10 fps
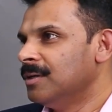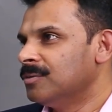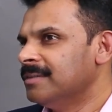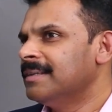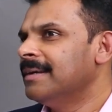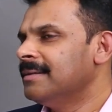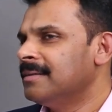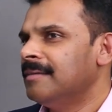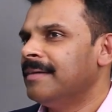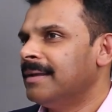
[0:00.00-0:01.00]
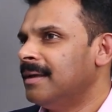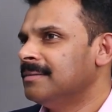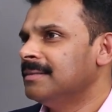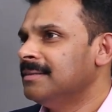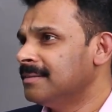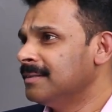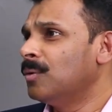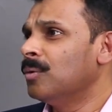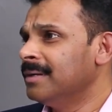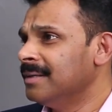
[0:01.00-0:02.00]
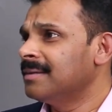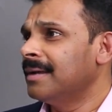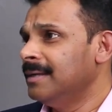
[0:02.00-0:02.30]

So is there any self-analysis that these are the qualities I